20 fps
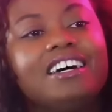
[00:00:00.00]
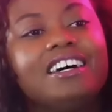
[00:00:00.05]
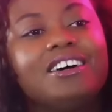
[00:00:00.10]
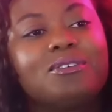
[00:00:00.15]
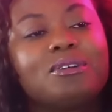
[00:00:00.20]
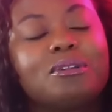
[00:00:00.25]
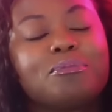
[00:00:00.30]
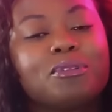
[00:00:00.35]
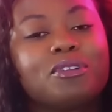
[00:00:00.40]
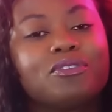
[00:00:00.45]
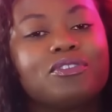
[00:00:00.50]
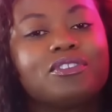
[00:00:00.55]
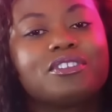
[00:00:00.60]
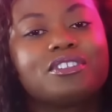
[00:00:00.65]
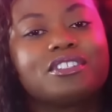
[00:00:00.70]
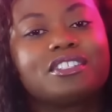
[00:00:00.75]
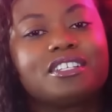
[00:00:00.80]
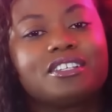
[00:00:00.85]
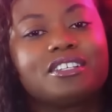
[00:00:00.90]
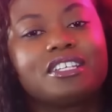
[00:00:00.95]
Ah, what a
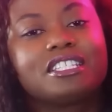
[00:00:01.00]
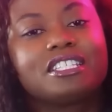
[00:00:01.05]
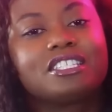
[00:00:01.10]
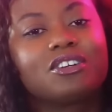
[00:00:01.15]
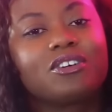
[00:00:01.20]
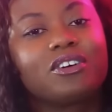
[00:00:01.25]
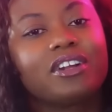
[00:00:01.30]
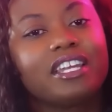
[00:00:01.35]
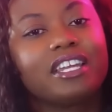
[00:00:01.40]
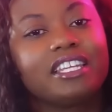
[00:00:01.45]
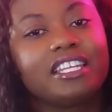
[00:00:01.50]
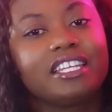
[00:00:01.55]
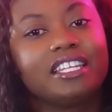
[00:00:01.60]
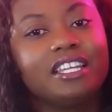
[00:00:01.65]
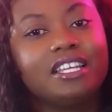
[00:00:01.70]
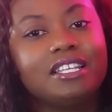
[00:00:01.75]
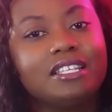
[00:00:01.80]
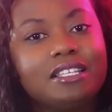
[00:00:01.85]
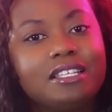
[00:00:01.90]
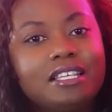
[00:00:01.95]
beautiful
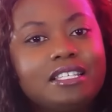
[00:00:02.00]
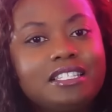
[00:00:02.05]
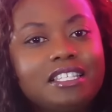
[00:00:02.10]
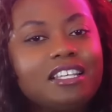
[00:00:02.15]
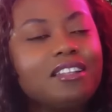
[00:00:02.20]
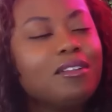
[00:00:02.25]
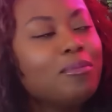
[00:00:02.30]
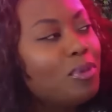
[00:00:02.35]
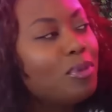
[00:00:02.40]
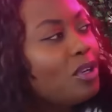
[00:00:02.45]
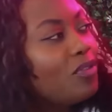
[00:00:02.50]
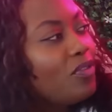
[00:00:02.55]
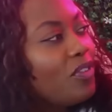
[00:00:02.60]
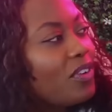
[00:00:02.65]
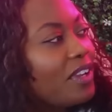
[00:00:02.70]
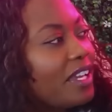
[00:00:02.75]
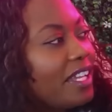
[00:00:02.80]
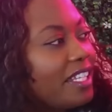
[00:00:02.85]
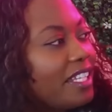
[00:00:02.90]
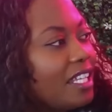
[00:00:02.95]
story. And it's still a
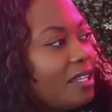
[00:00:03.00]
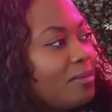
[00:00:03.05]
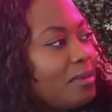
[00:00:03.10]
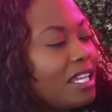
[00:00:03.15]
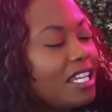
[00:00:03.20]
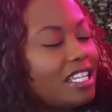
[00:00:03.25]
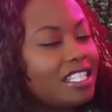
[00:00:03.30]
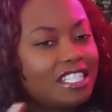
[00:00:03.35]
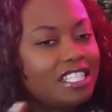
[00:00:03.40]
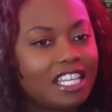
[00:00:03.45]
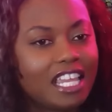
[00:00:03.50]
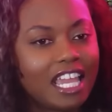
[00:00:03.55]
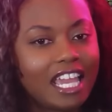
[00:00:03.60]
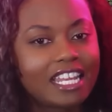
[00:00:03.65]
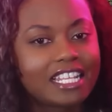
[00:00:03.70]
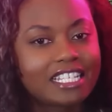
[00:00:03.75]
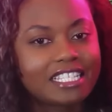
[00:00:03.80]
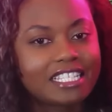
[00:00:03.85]
beautiful ending because yeah. she had